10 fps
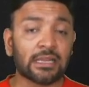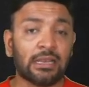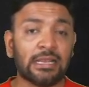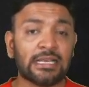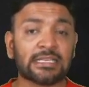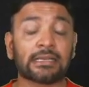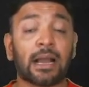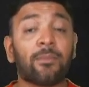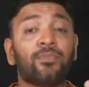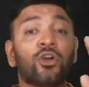lease
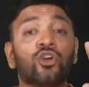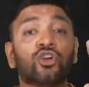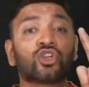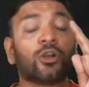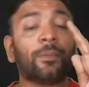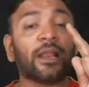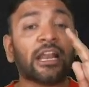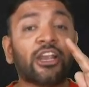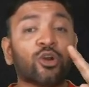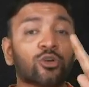income should be
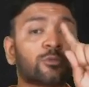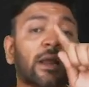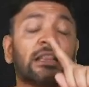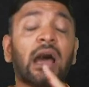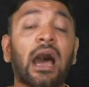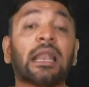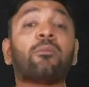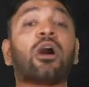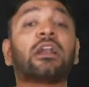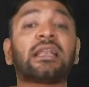reduced by the
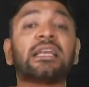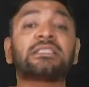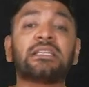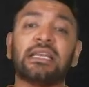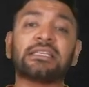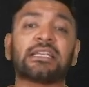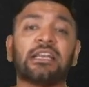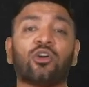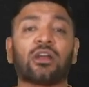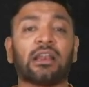unamortized lease
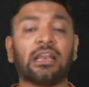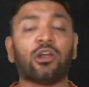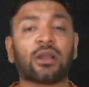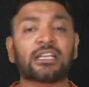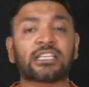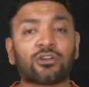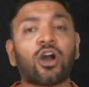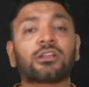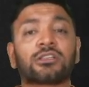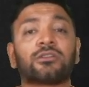relocation
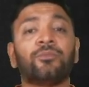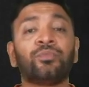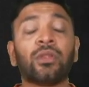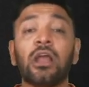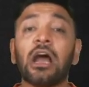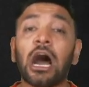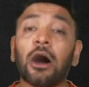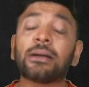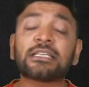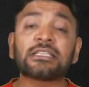cost. How
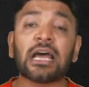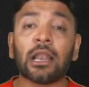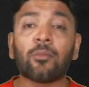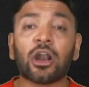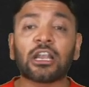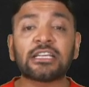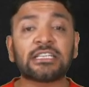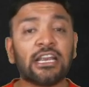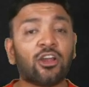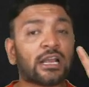much is the unamortized
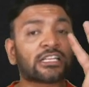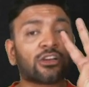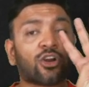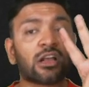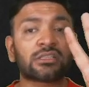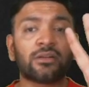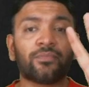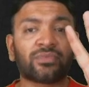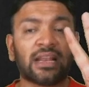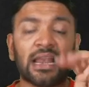relocation cost?
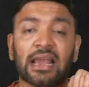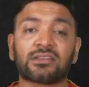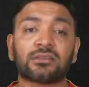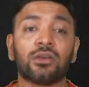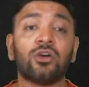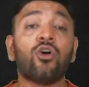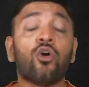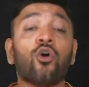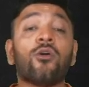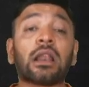3 lakhs.
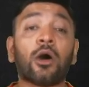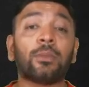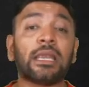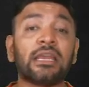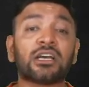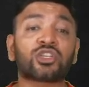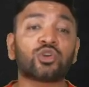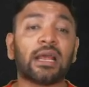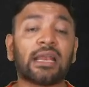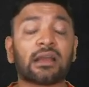Over how many years
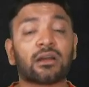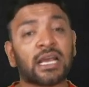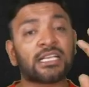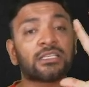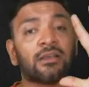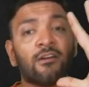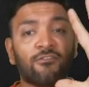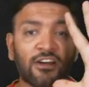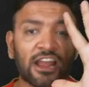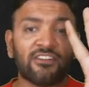should I recognize?
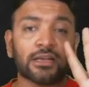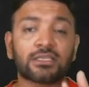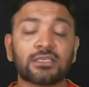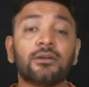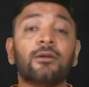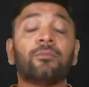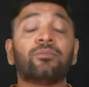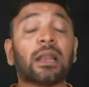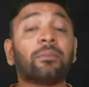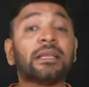5 years.
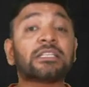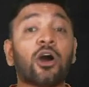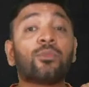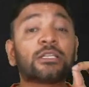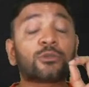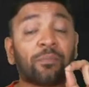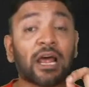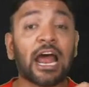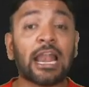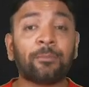That means how much per
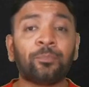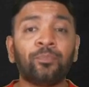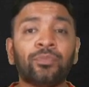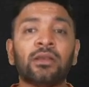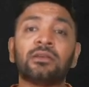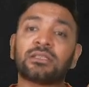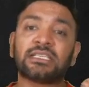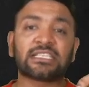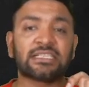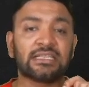annum?
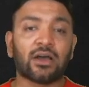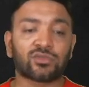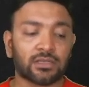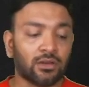60,000.